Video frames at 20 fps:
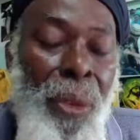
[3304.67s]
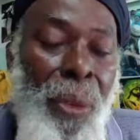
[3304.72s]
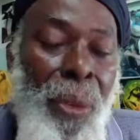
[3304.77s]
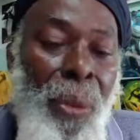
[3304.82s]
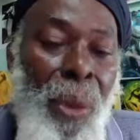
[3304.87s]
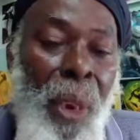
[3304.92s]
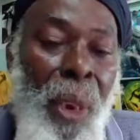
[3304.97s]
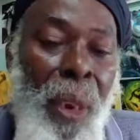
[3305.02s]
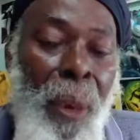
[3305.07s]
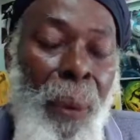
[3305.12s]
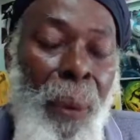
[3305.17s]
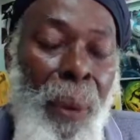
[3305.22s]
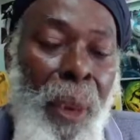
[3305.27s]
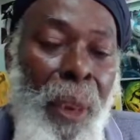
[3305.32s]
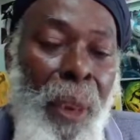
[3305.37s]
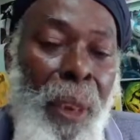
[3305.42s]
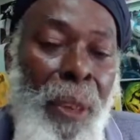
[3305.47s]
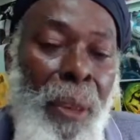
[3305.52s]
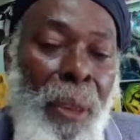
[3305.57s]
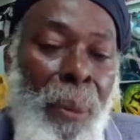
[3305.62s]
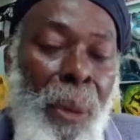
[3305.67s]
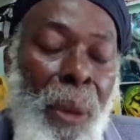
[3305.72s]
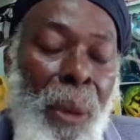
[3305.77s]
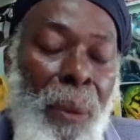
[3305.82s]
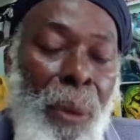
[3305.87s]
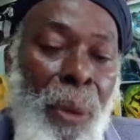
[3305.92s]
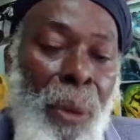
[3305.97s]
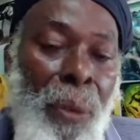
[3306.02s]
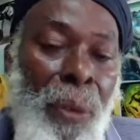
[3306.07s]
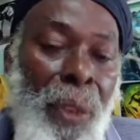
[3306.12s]
was walk away because he have
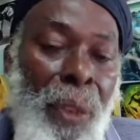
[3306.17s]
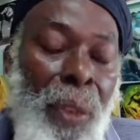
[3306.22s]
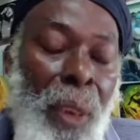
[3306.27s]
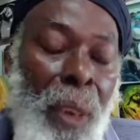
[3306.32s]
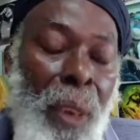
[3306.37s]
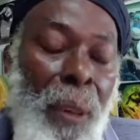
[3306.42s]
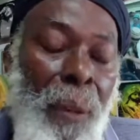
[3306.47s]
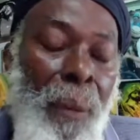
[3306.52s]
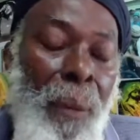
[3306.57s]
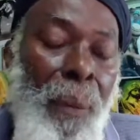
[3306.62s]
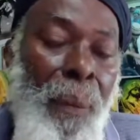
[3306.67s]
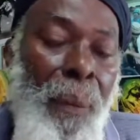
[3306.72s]
nothing to say.